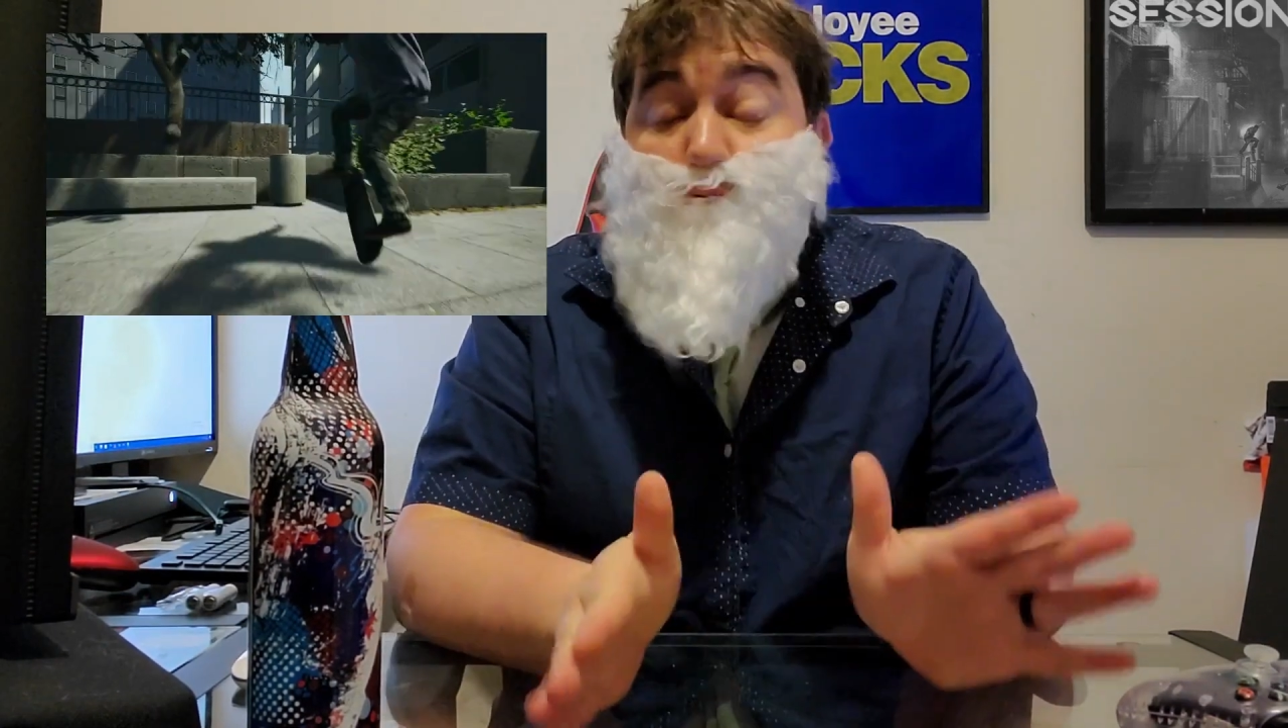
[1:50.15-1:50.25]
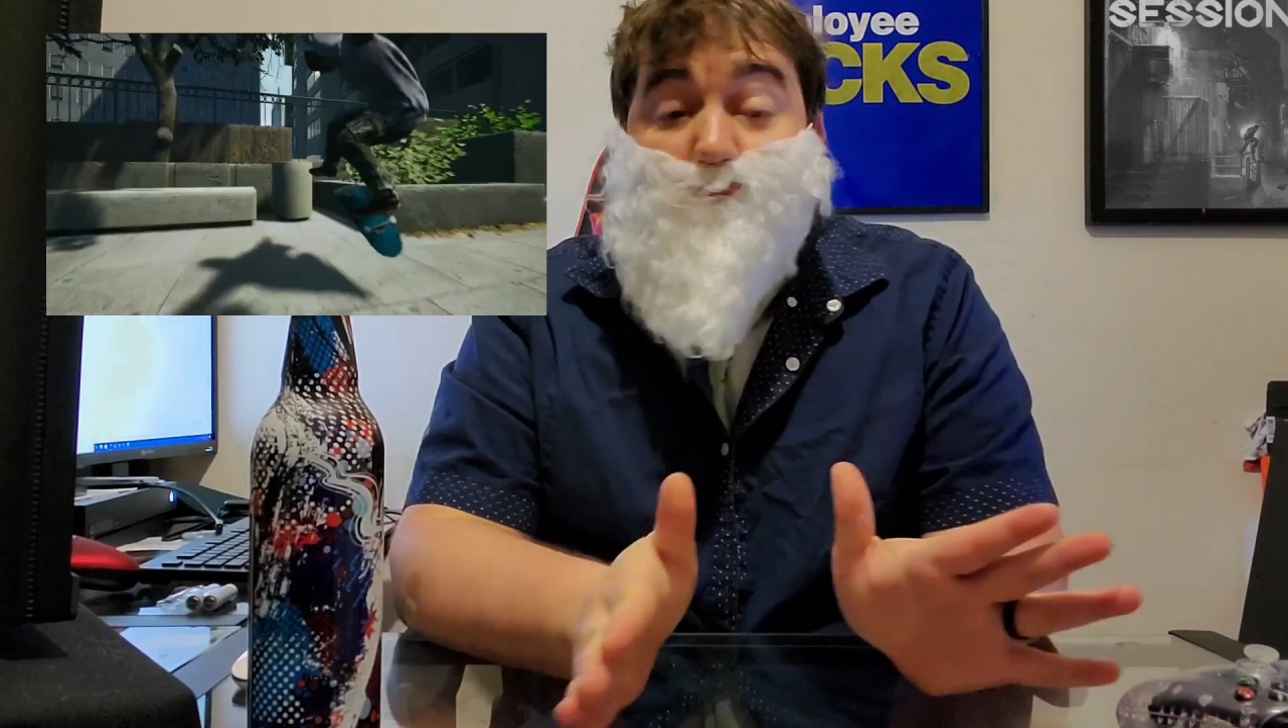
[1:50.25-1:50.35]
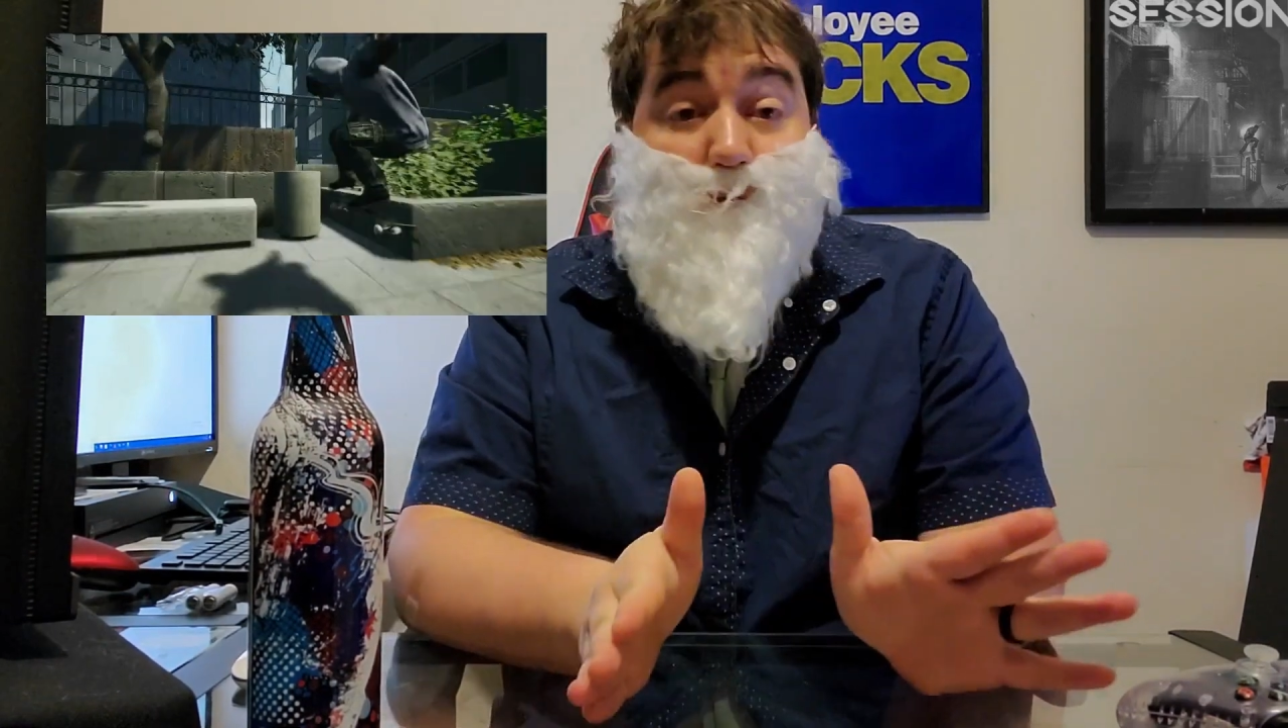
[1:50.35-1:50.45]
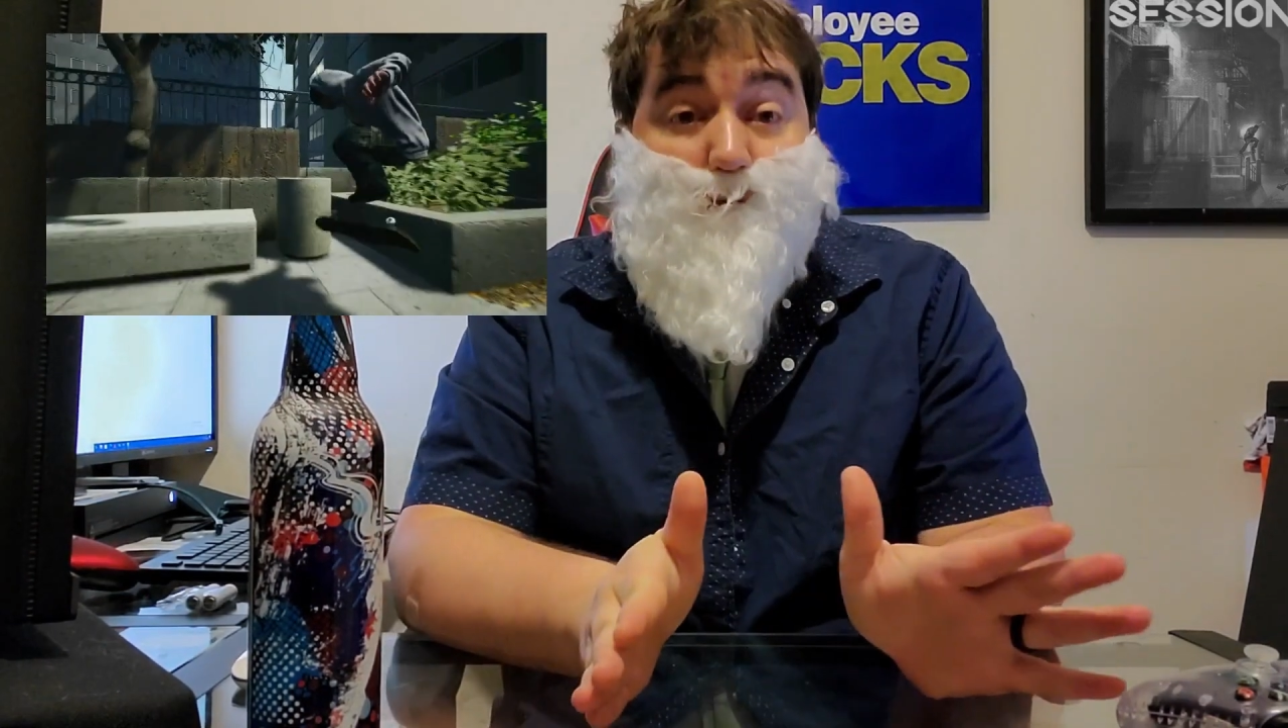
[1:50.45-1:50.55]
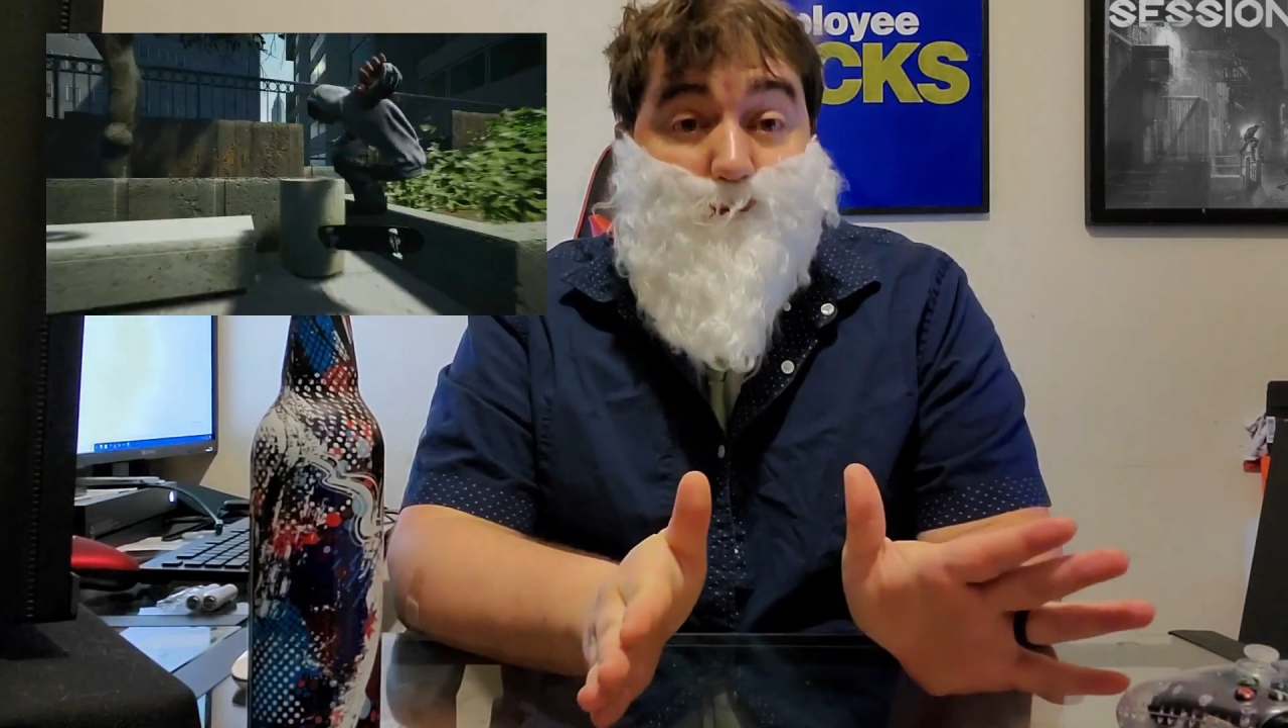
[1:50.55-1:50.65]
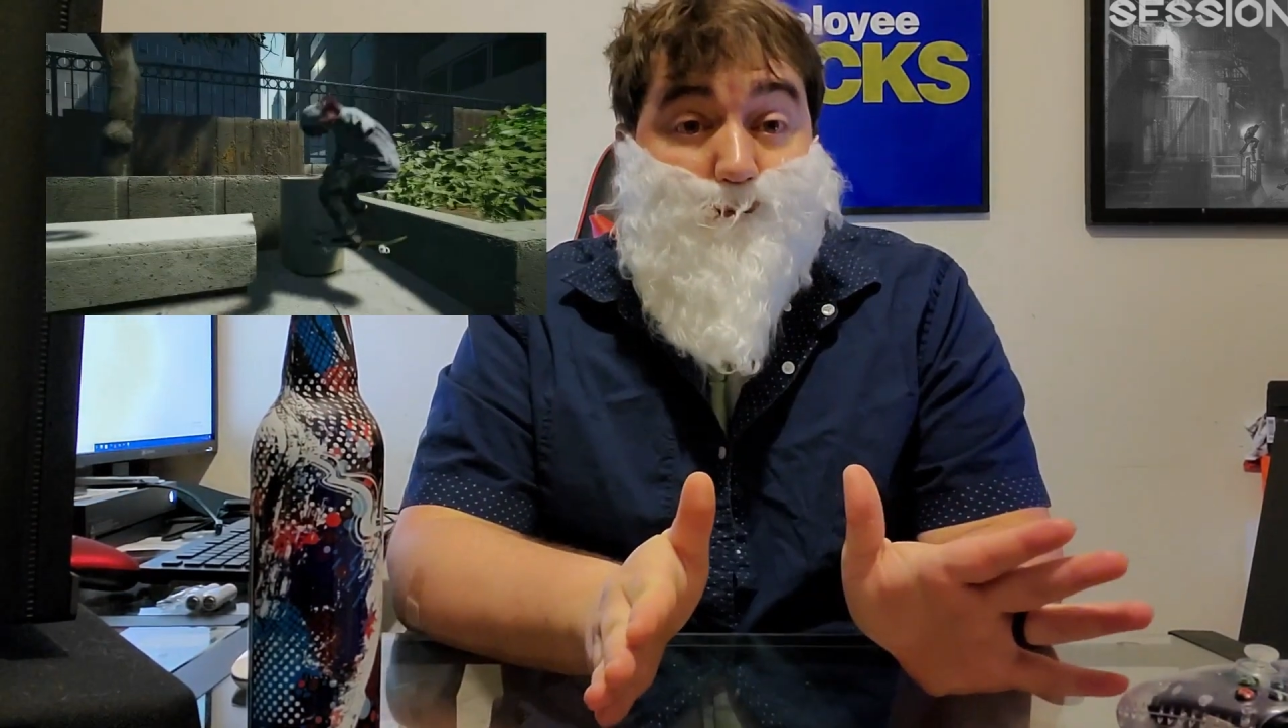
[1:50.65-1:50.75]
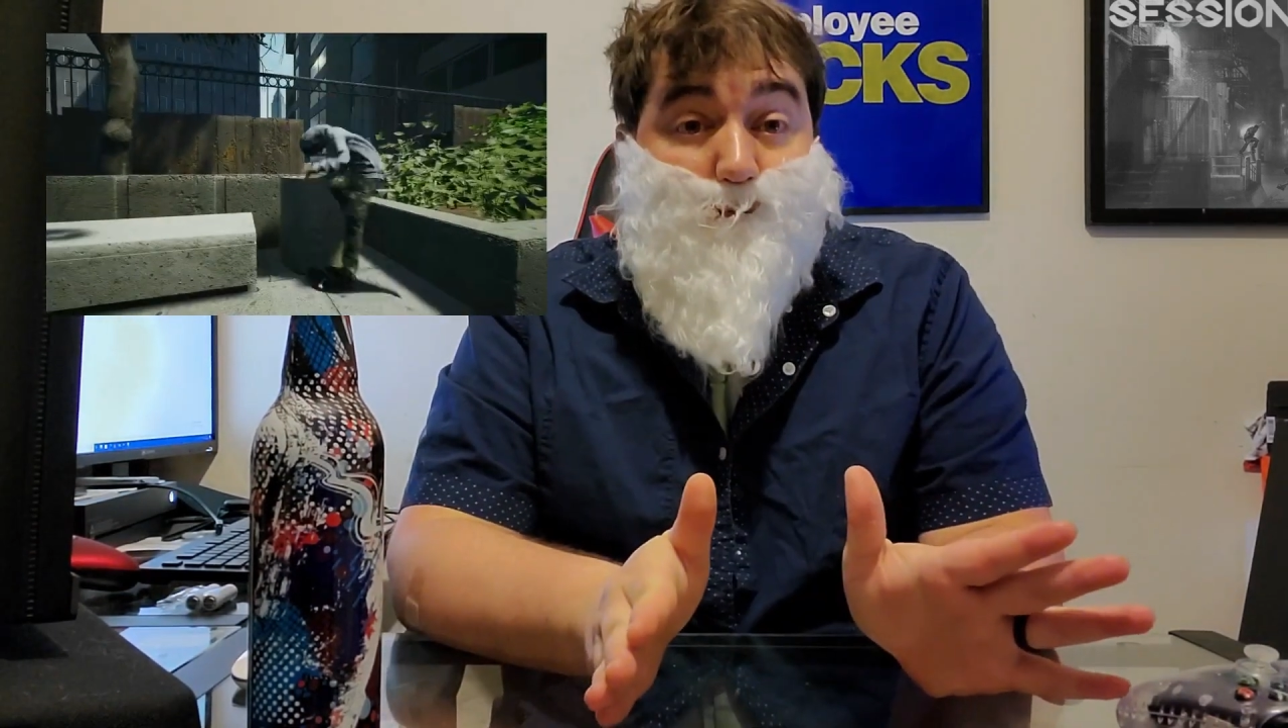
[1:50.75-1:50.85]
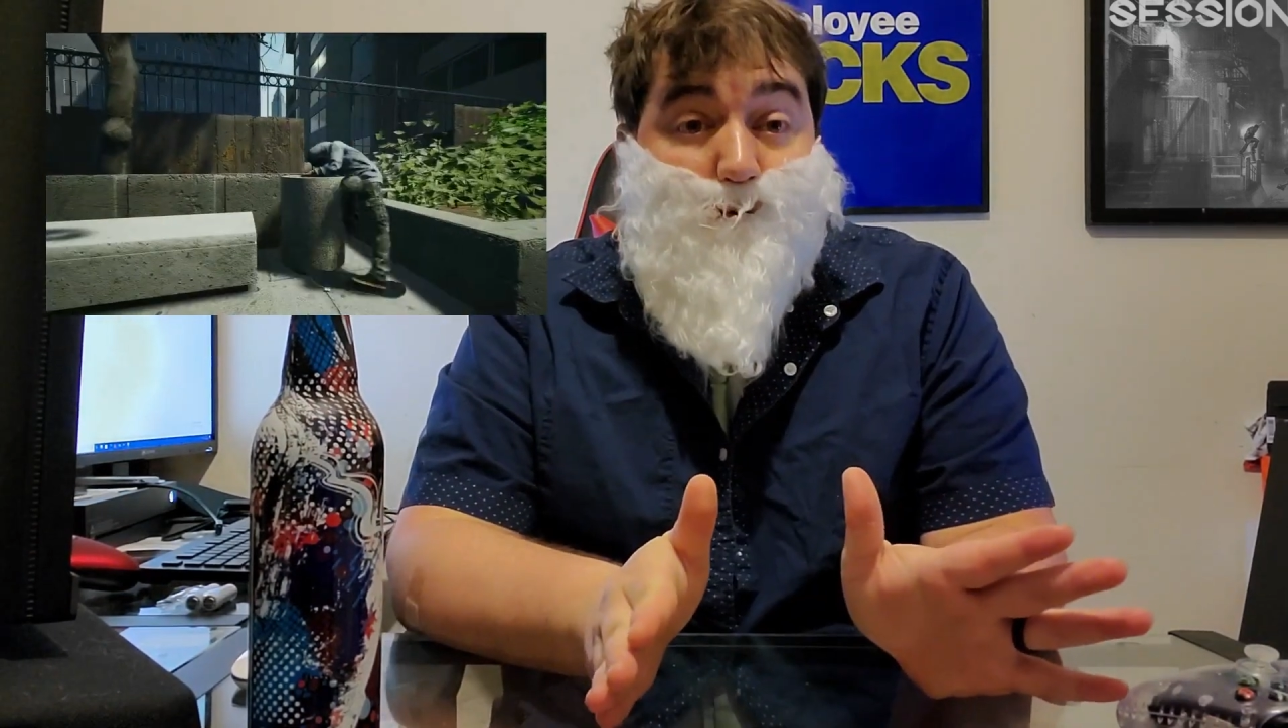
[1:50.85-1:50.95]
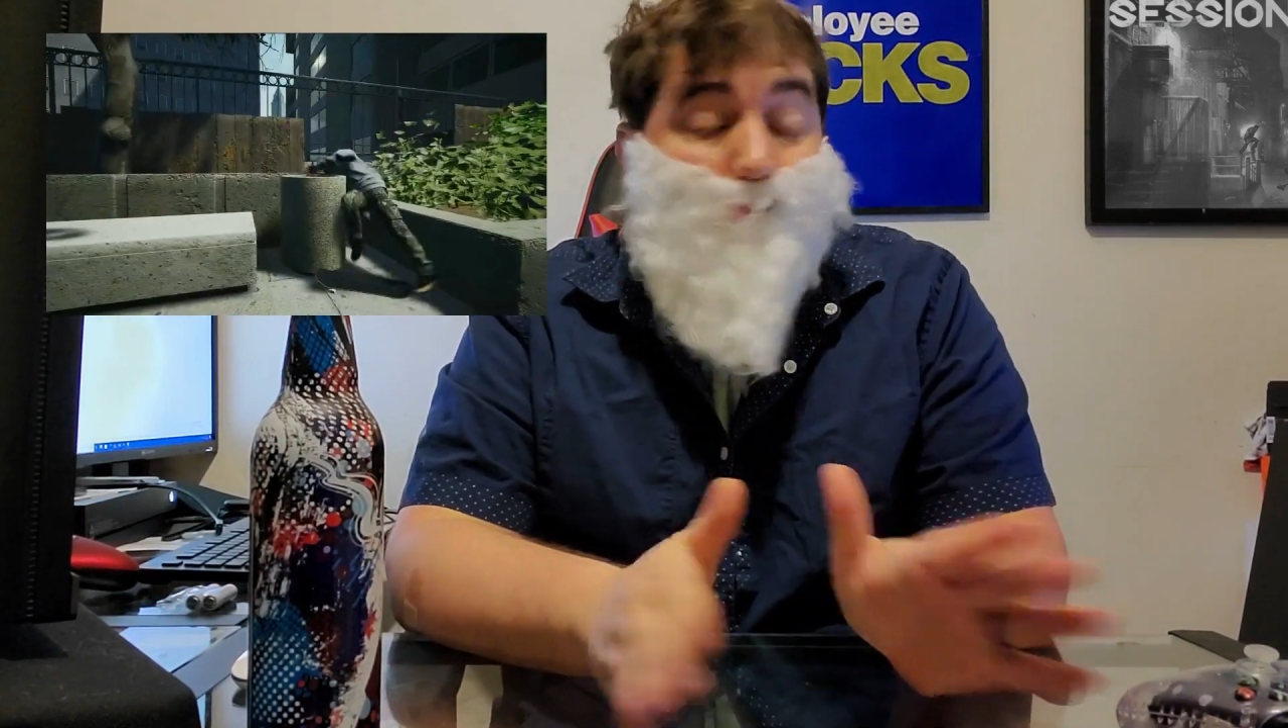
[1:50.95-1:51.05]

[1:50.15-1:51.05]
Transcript: sense.